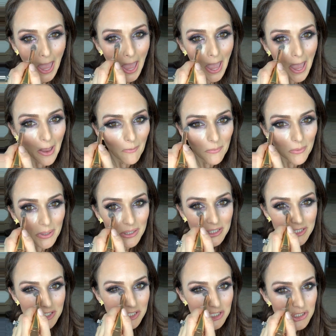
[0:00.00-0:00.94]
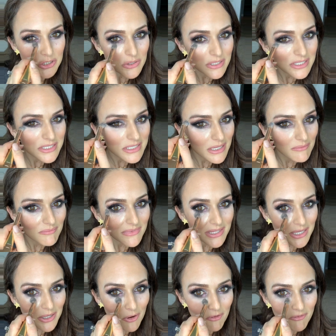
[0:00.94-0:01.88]
And we're gonna just do the same
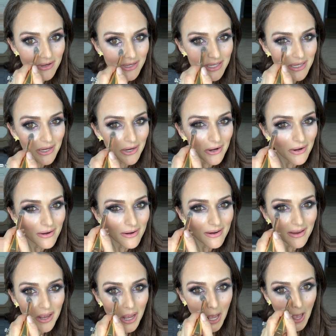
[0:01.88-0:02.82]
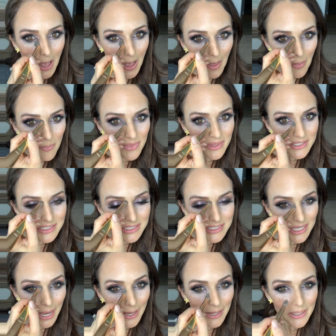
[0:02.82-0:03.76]
thing over here on this
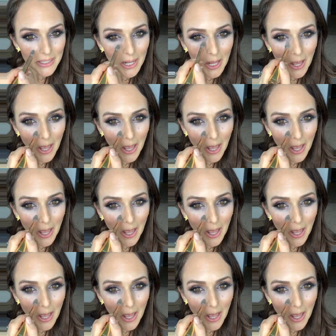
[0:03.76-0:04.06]
side.